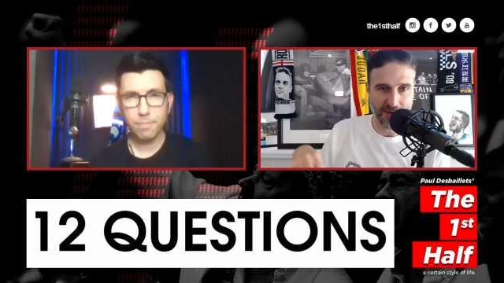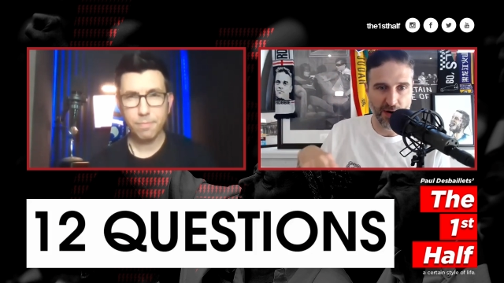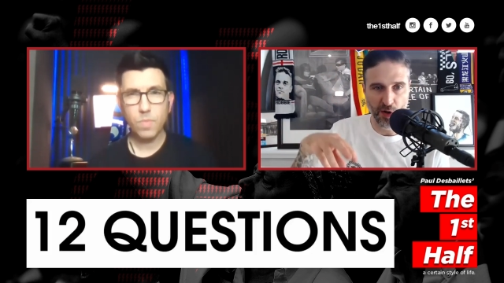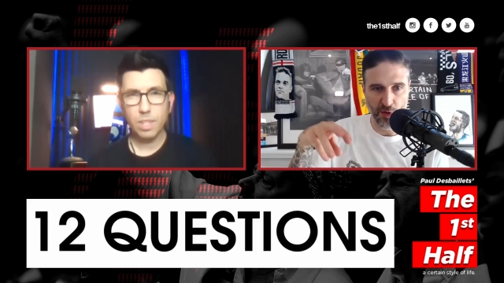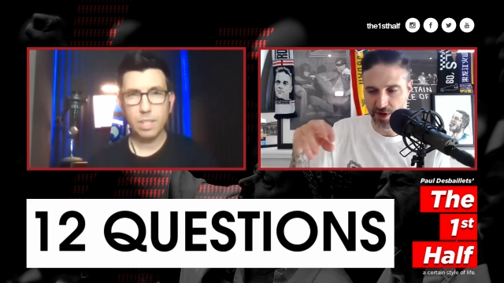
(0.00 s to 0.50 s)

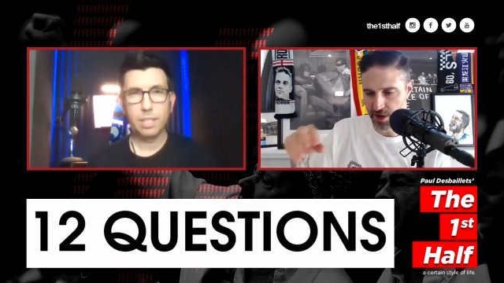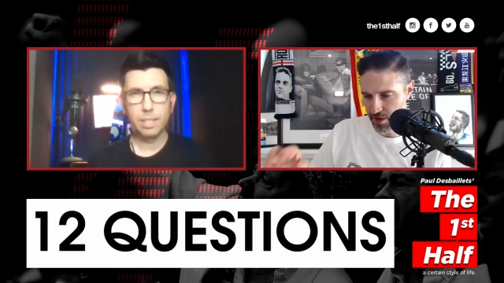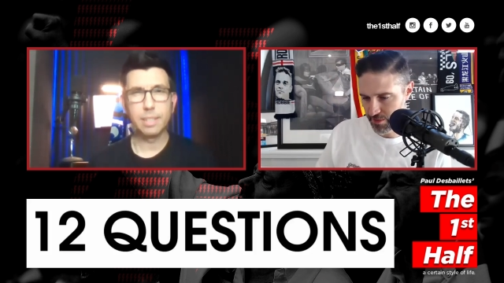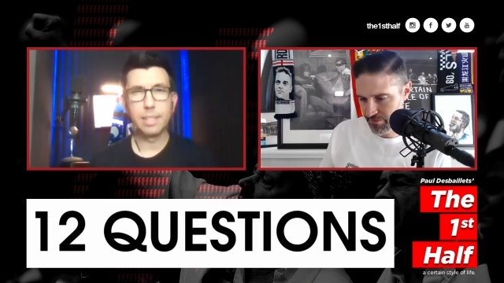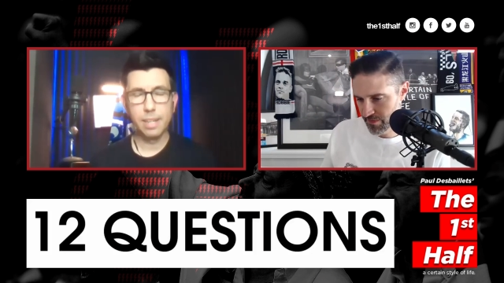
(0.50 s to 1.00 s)
Speaker 1: out all over
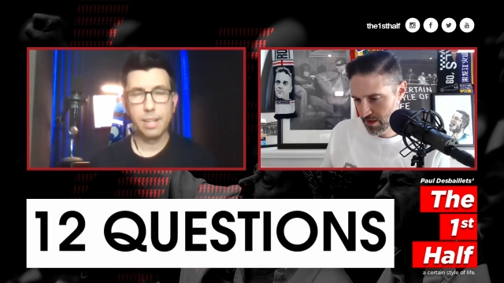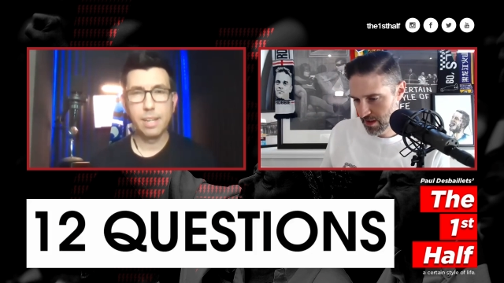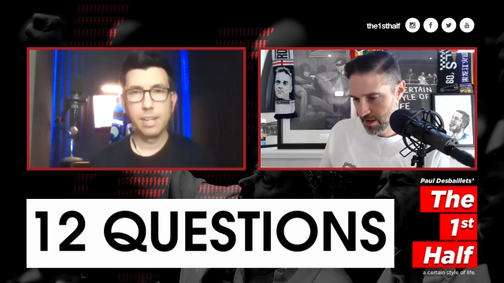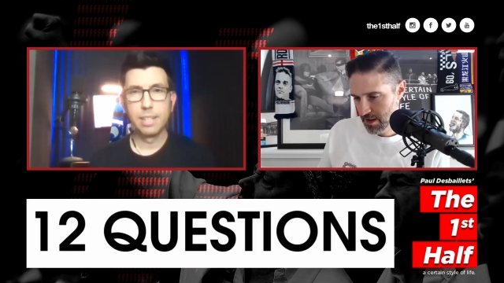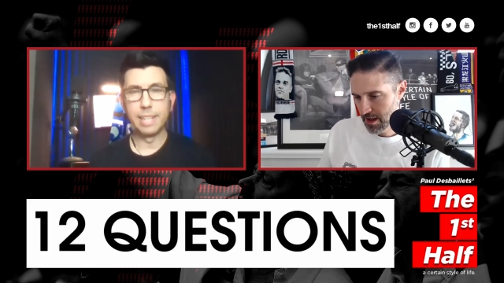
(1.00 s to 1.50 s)
Europe.
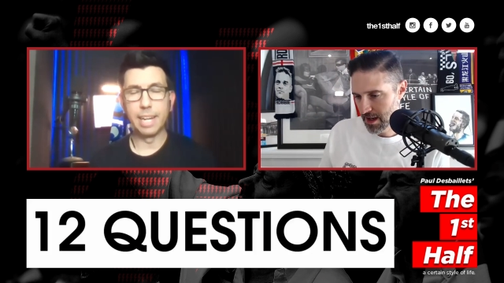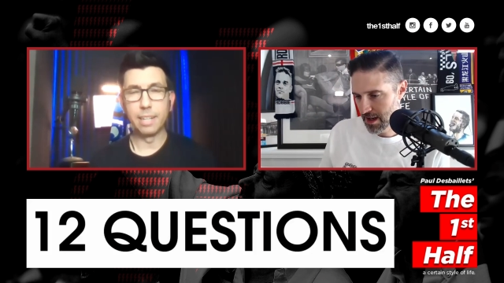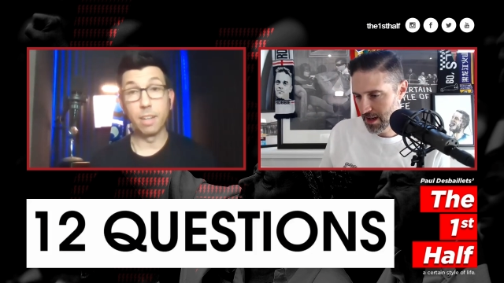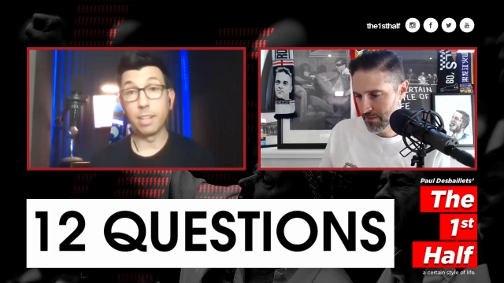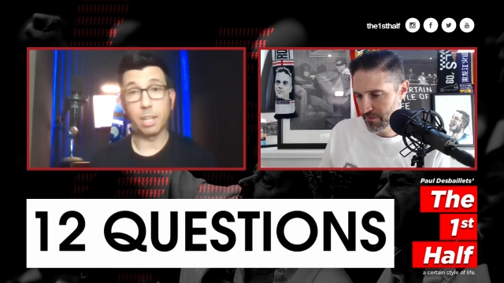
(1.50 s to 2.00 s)

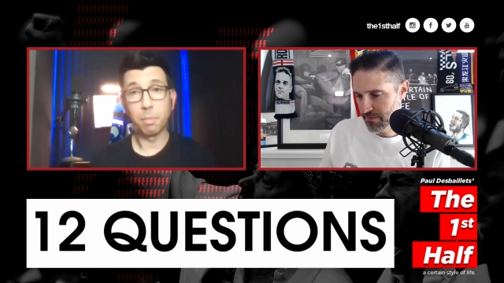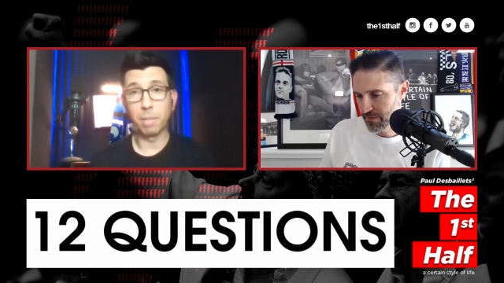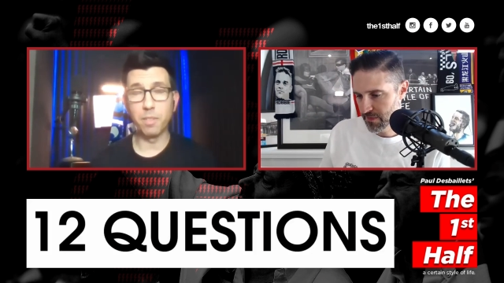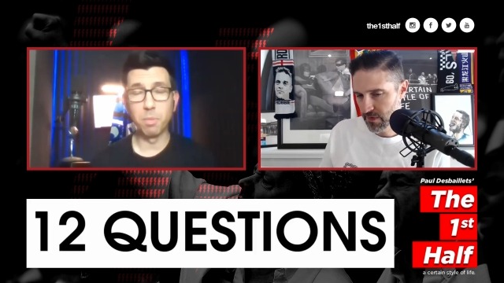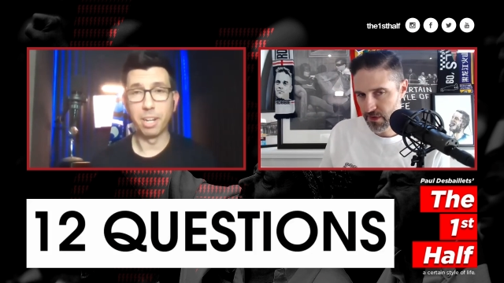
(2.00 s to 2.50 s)
Speaker 2: Yeah, not like
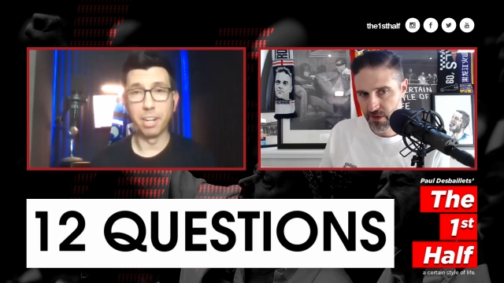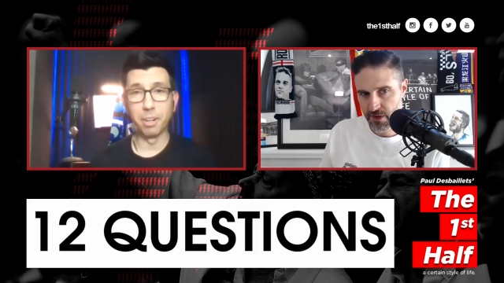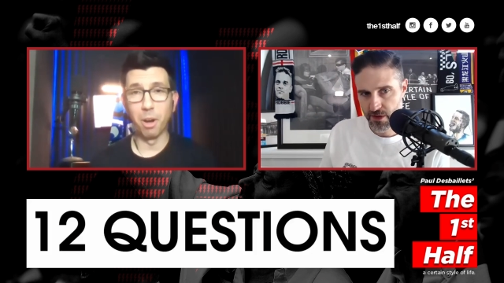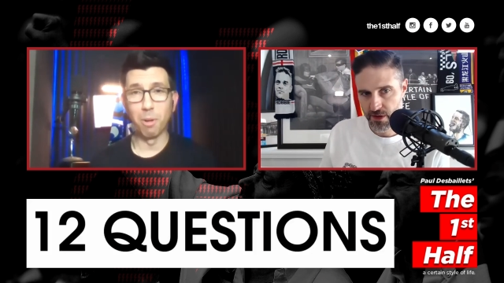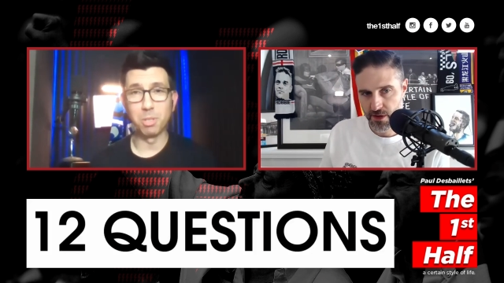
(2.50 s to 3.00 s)
I'm going to have the
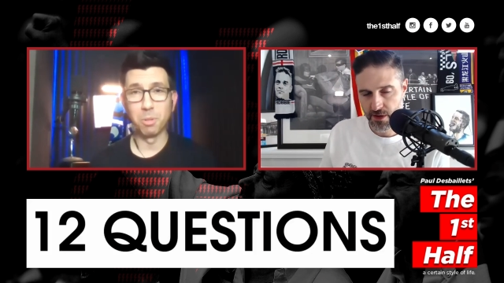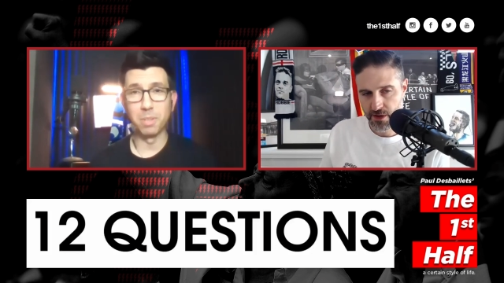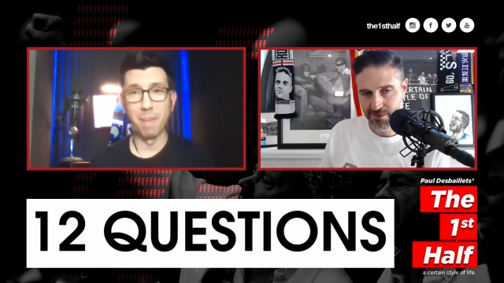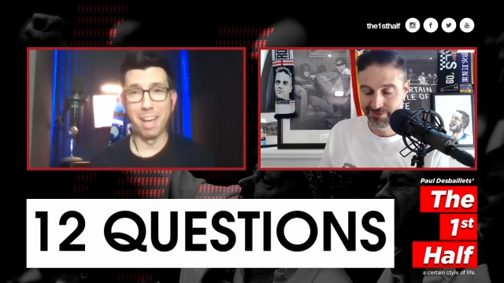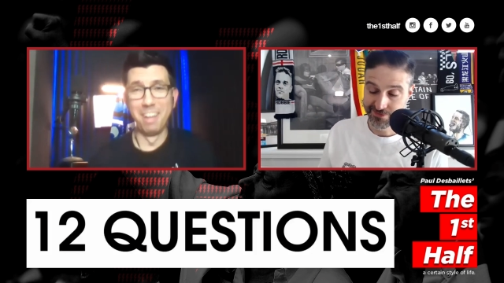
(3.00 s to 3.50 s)
money to go, so it
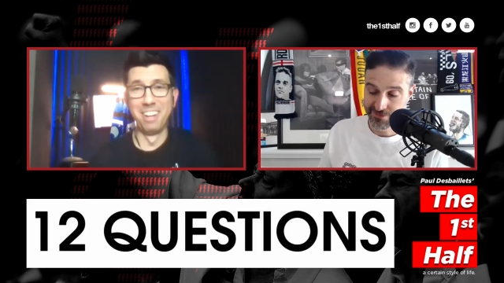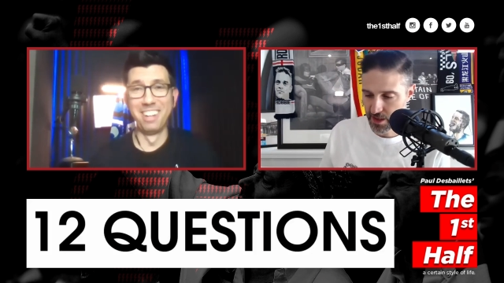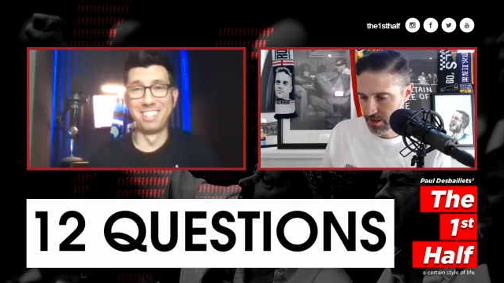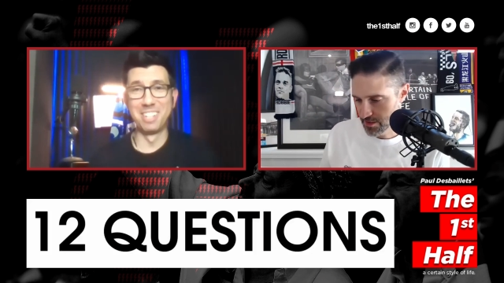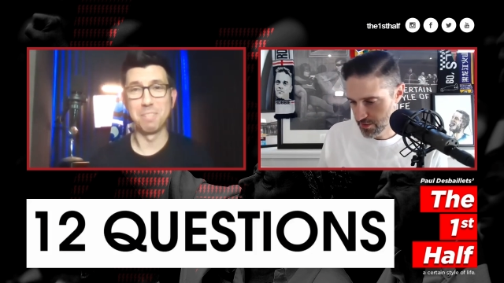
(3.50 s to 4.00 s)
doesn't
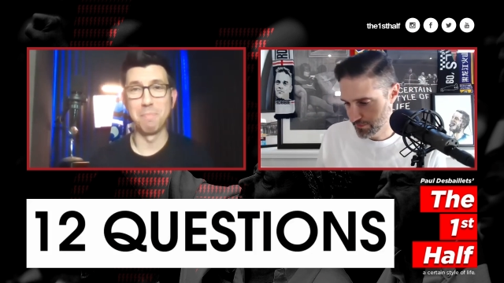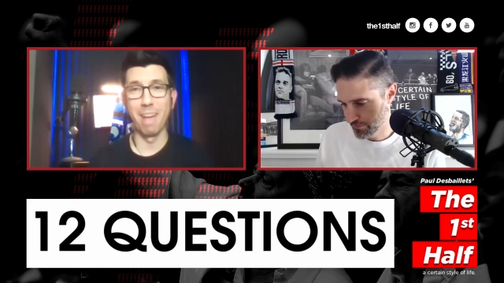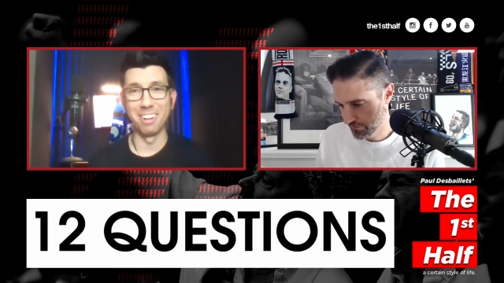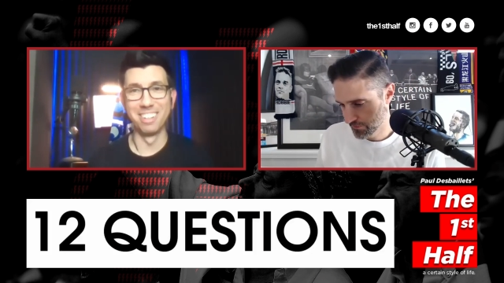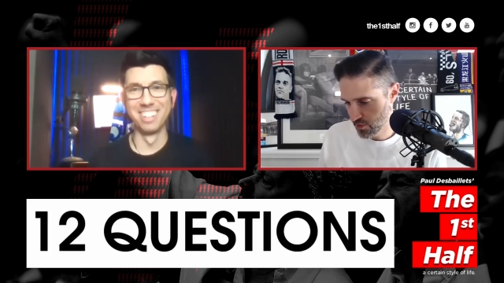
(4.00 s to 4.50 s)
matter. It doesn't
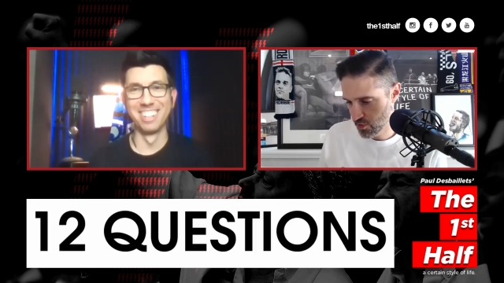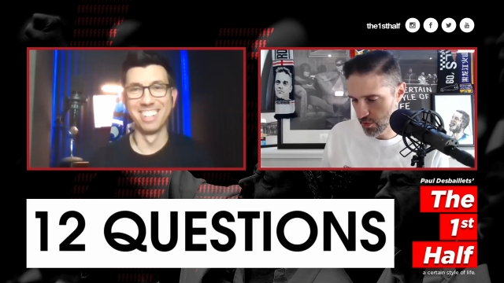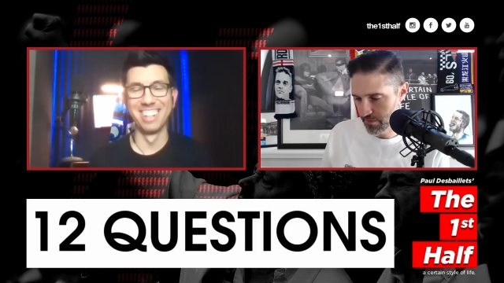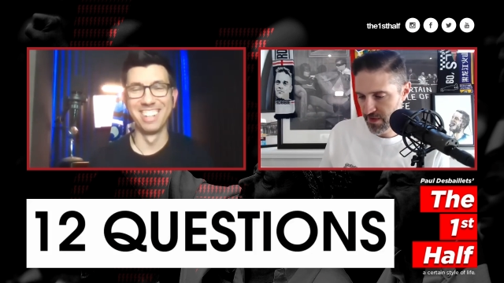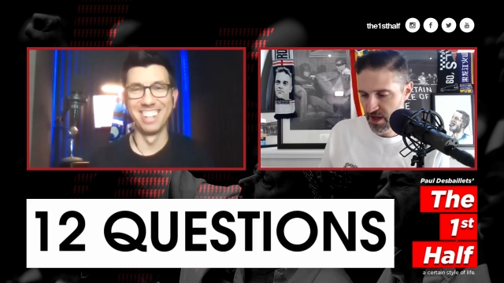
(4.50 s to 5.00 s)
matter.
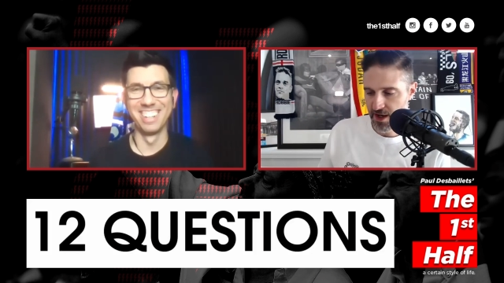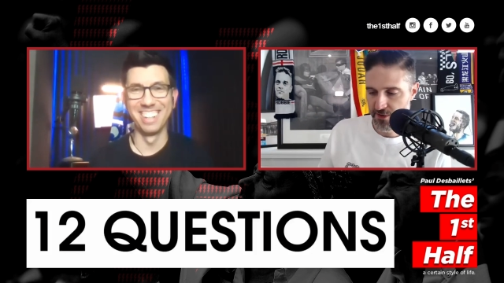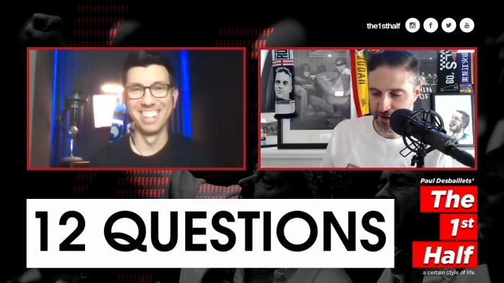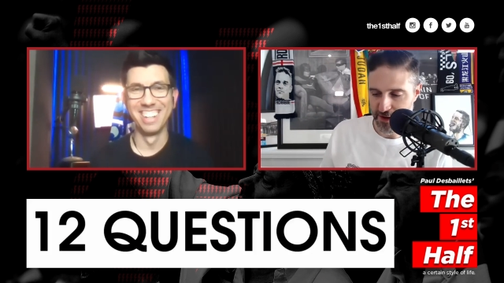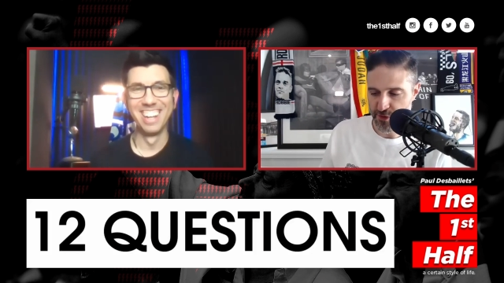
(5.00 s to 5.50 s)
True.
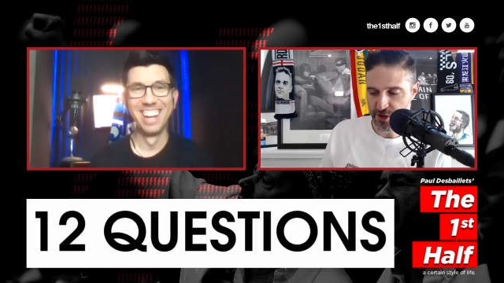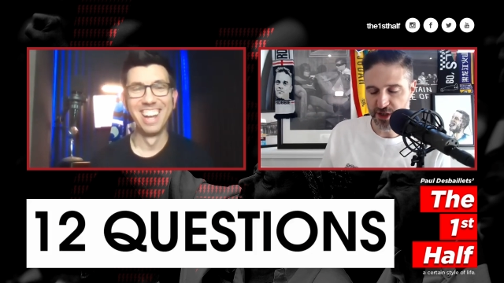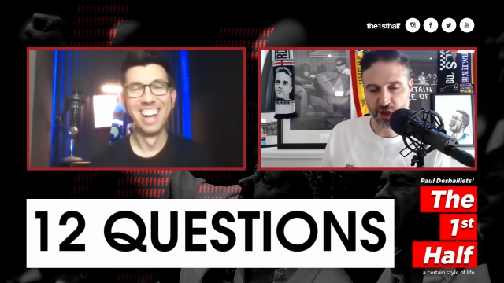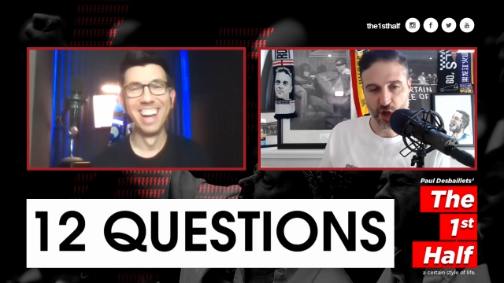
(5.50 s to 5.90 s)
Speaker 1: Favorite